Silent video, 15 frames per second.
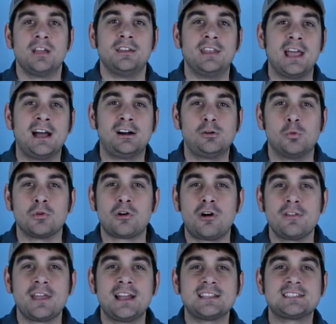Now, with
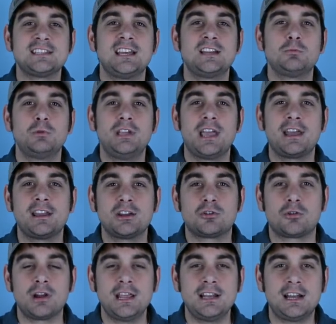all that said, we had a
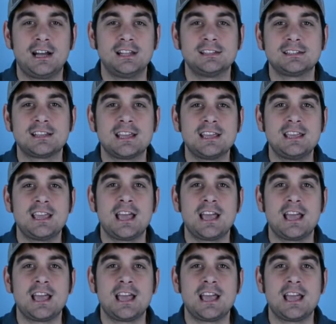great holiday.